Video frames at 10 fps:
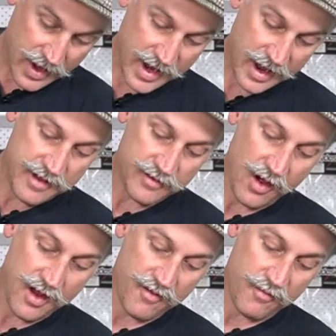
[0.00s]
Now this
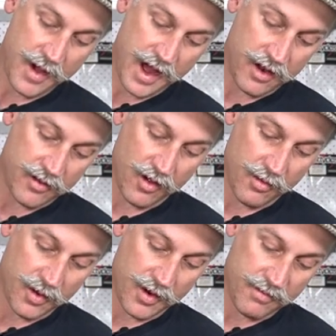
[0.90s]
kind of mud and
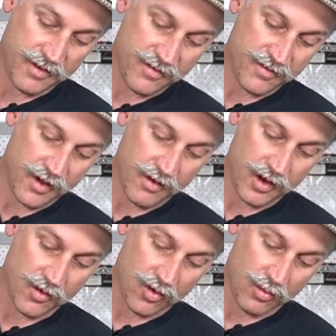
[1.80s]
dirt buildup is very
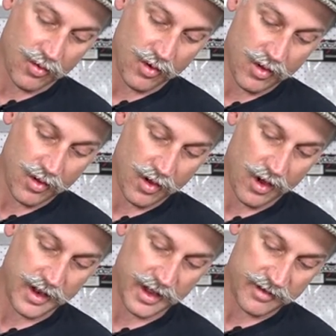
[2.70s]
normal
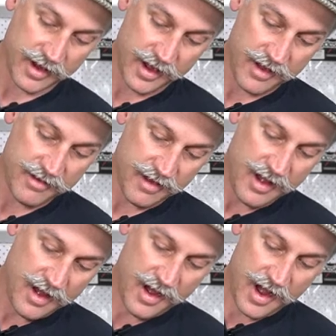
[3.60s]
on these cars,
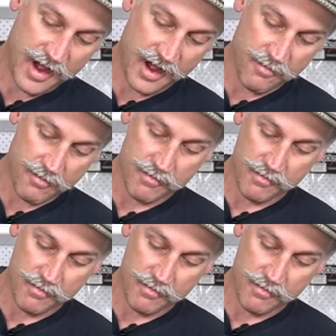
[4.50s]
um,